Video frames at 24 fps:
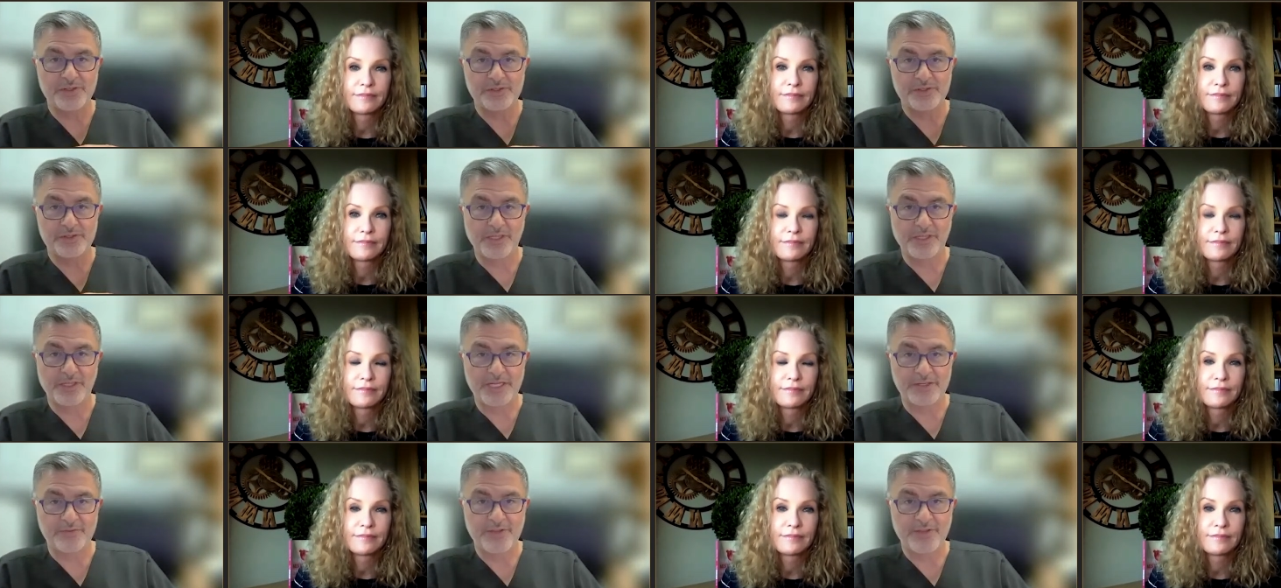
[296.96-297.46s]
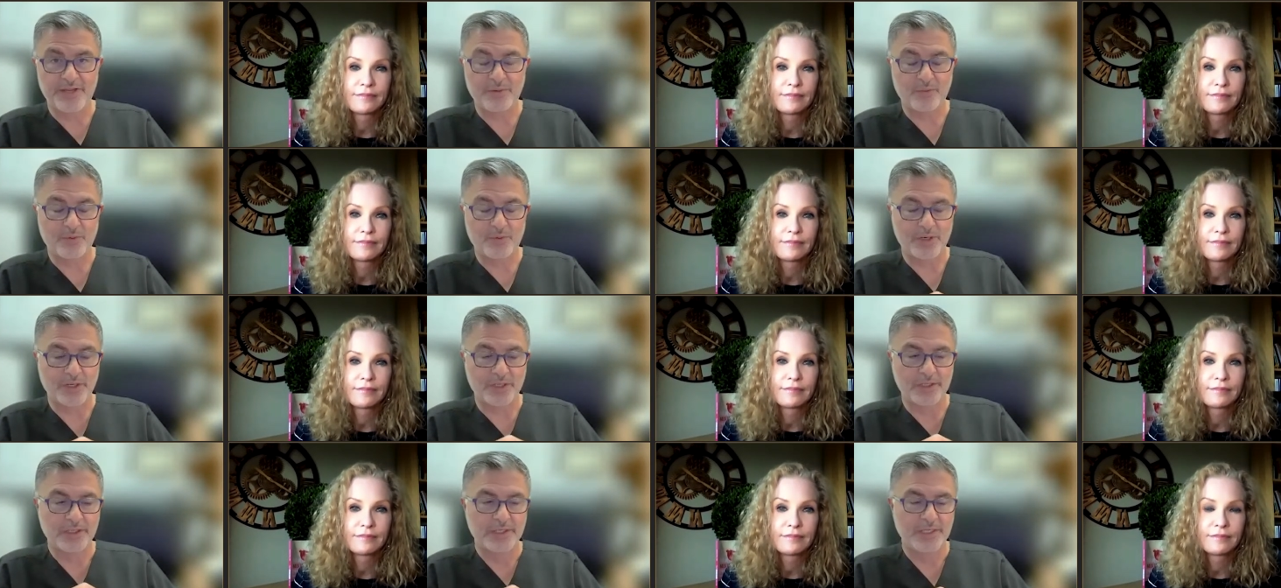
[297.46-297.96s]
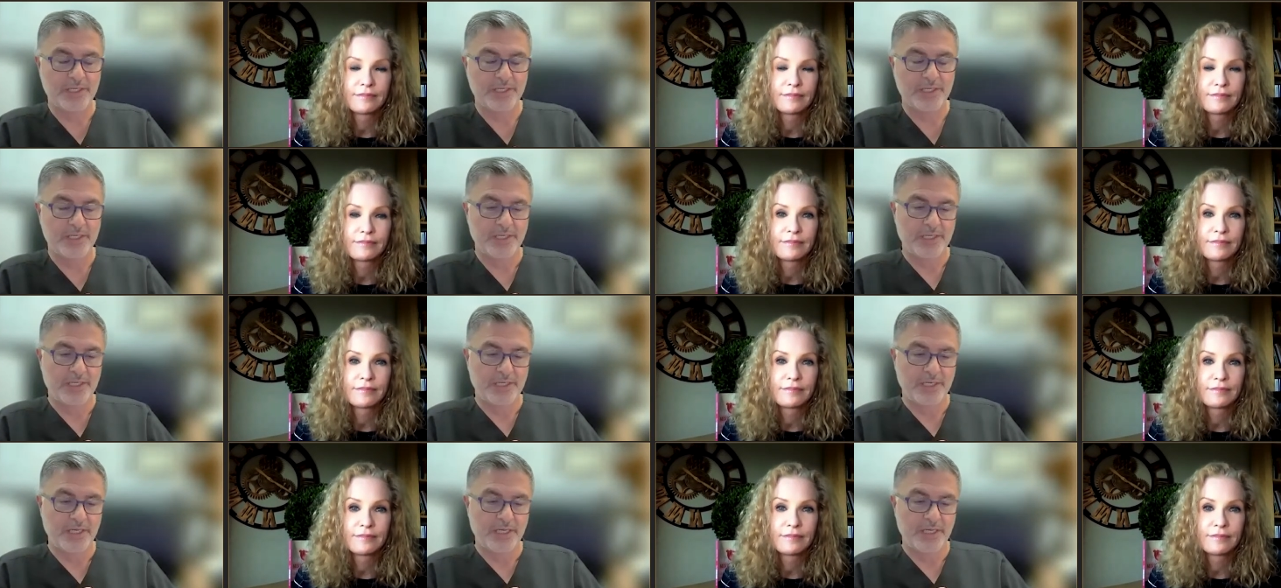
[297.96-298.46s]
Speaker 1: a lot of that work.
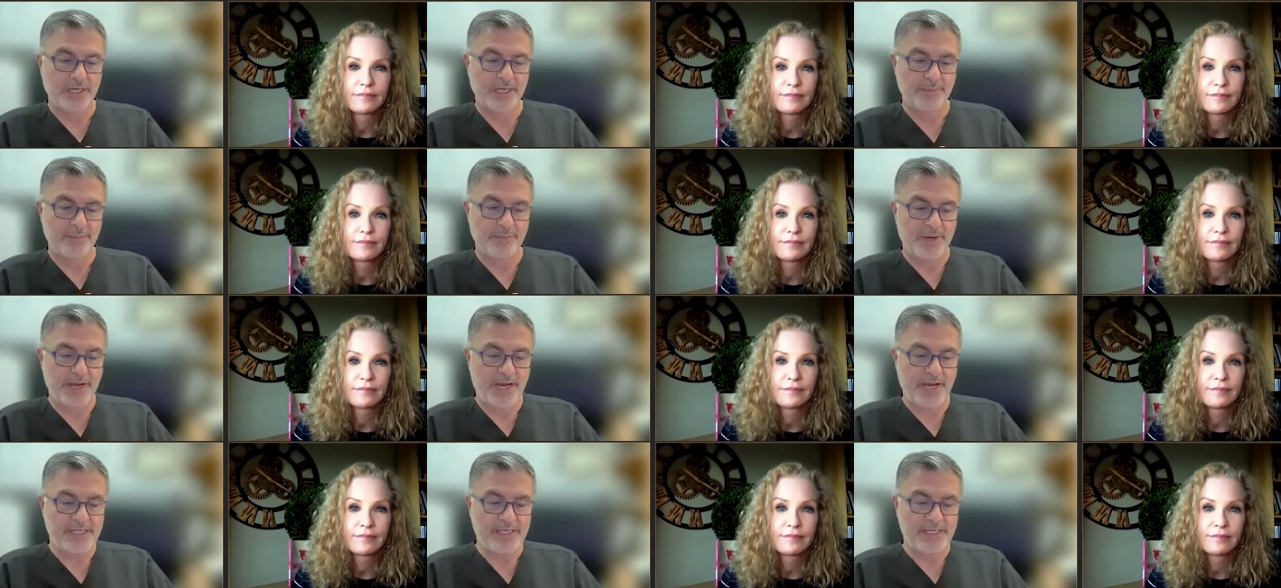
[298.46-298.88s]
Um,